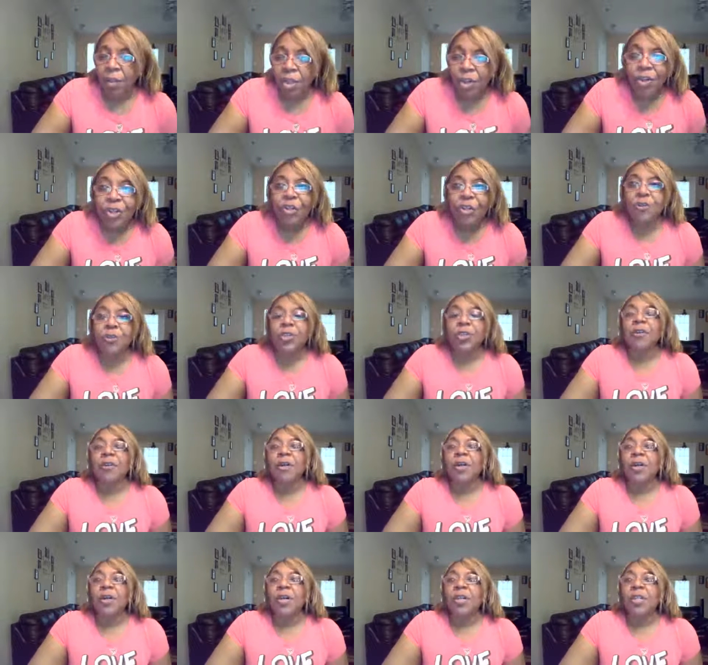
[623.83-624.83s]
You're used
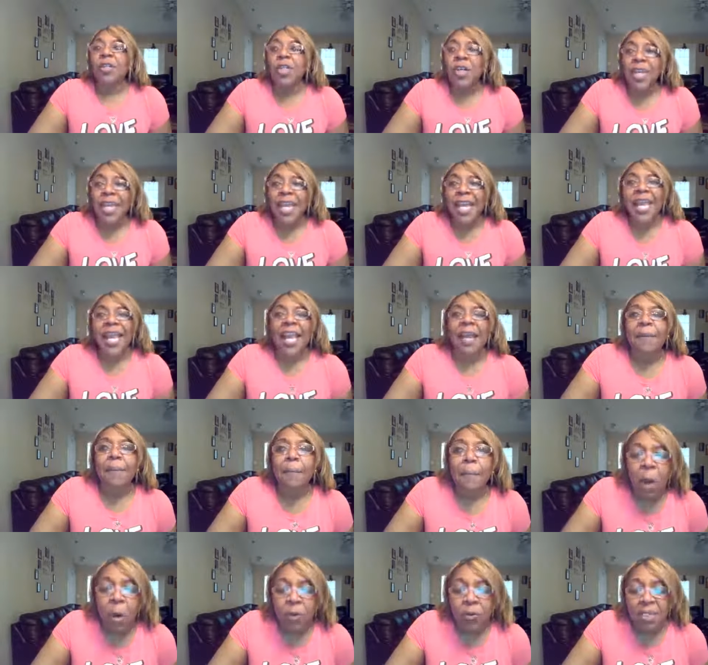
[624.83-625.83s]
to looking
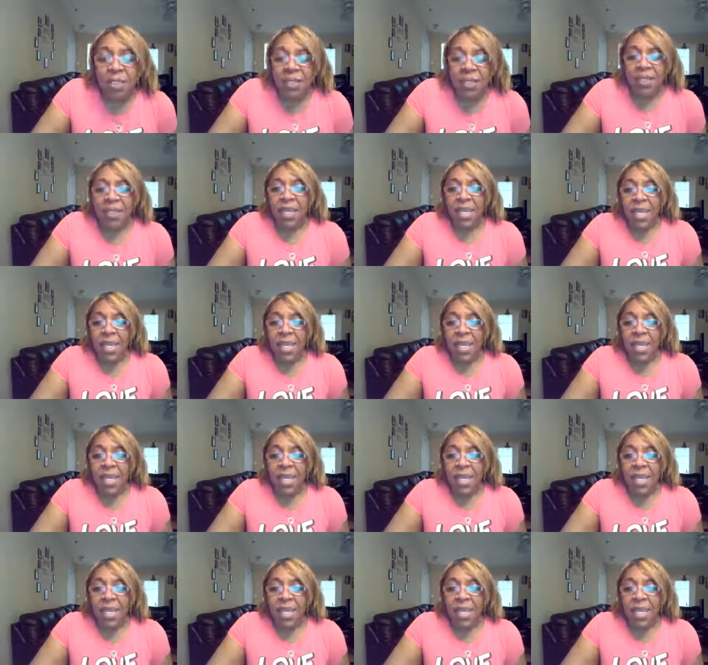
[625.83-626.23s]
at Moses,